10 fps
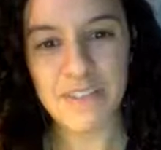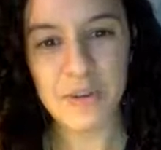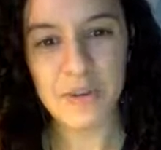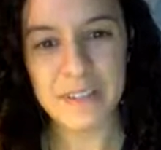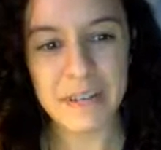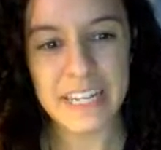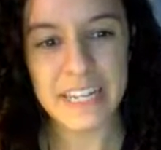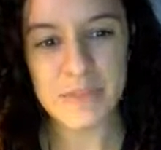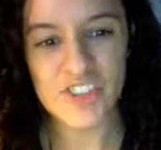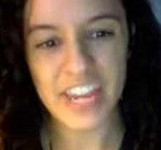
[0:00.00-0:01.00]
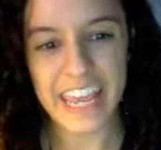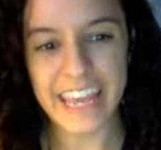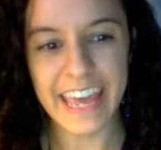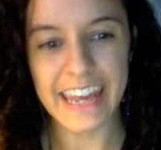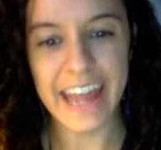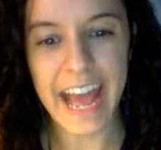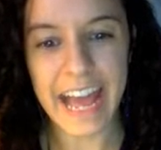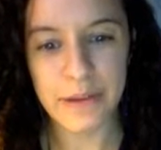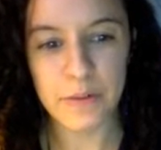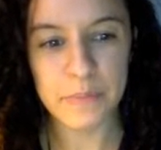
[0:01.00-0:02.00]
Hi everyone, my name is Shay and
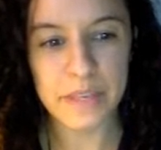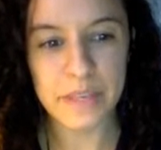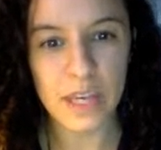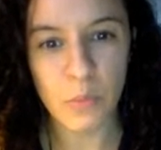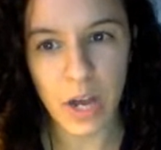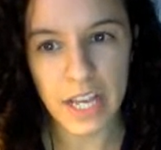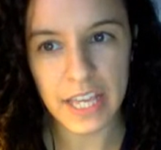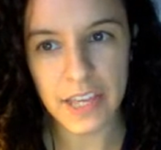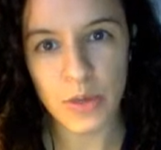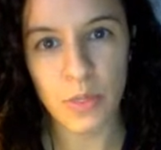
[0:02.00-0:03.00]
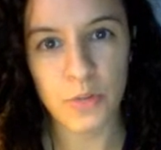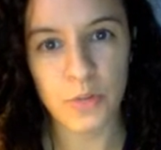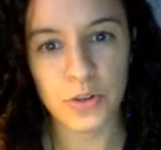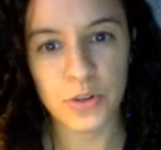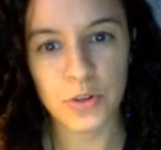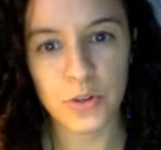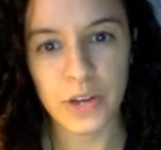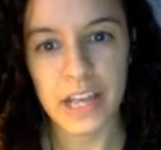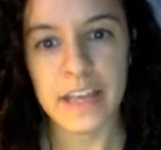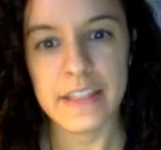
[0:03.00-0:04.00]
I will be walking you through
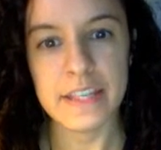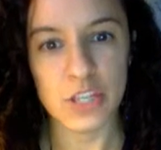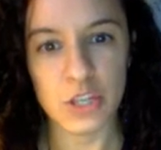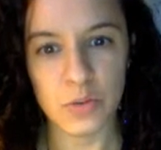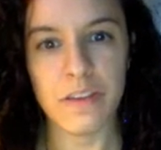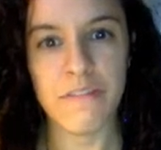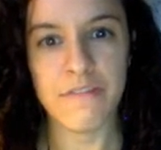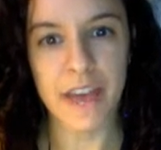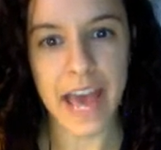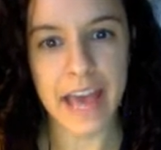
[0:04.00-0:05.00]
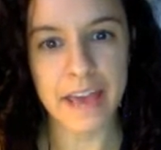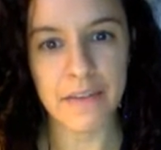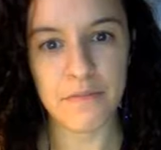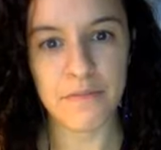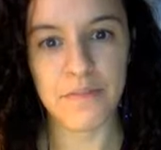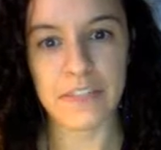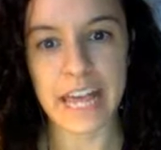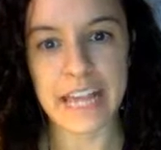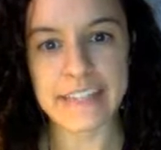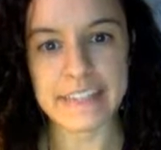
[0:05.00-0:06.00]
the Unit 5
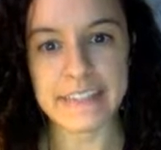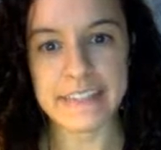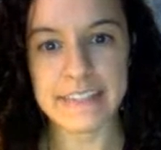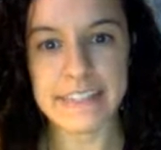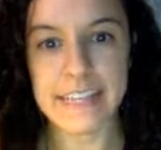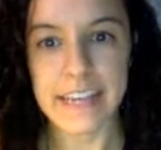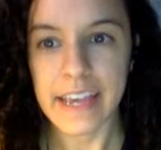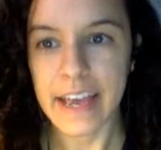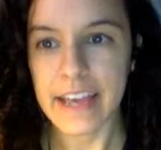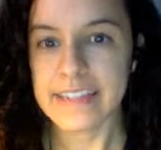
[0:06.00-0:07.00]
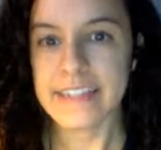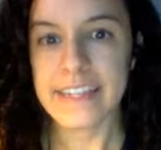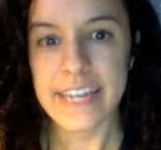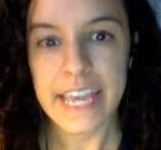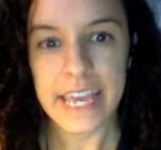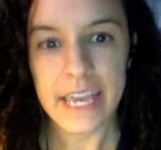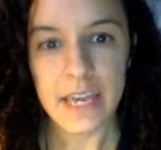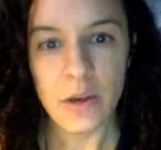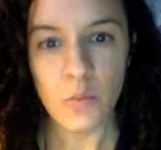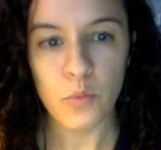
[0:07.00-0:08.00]
lesson.
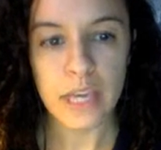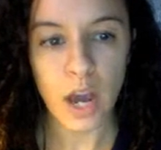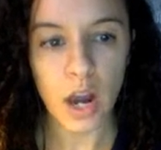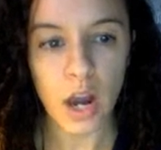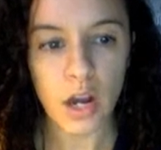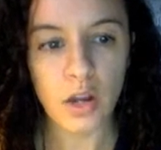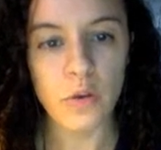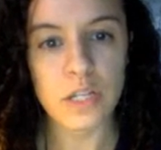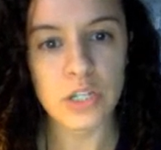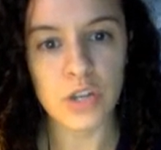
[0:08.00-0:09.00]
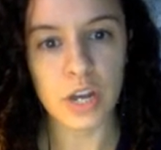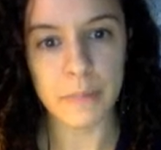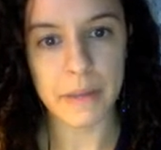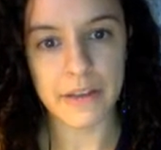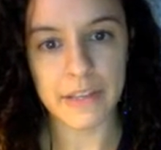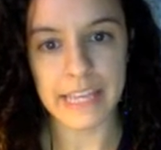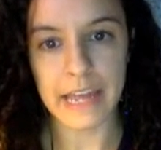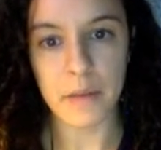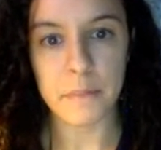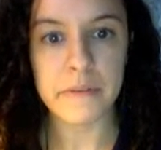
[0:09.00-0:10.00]
Today we are going to talk about
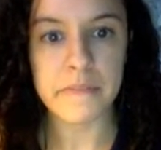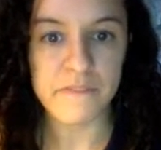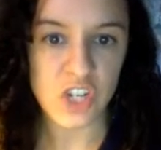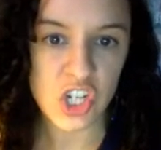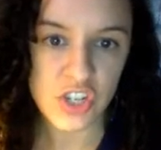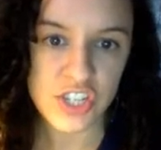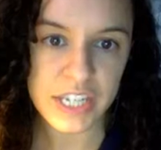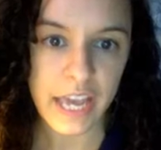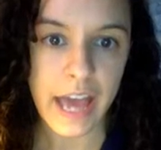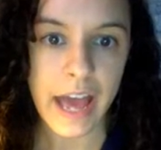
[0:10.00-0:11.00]
GitHub, but first,